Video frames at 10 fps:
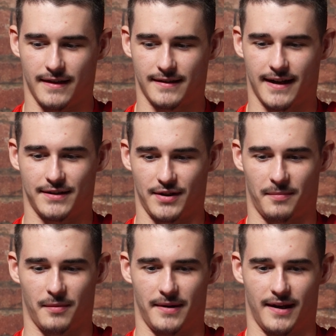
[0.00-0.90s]
it's
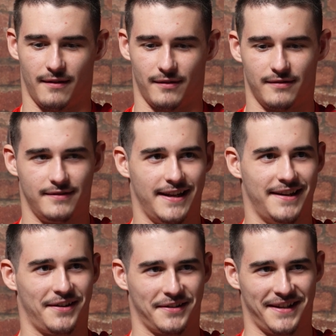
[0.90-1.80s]
catching up on me now. Need
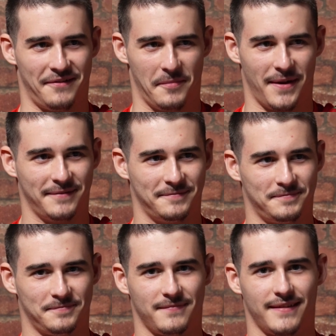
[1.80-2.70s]
to knuckle down a bit.
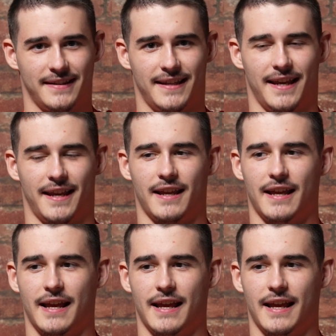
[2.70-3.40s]
There's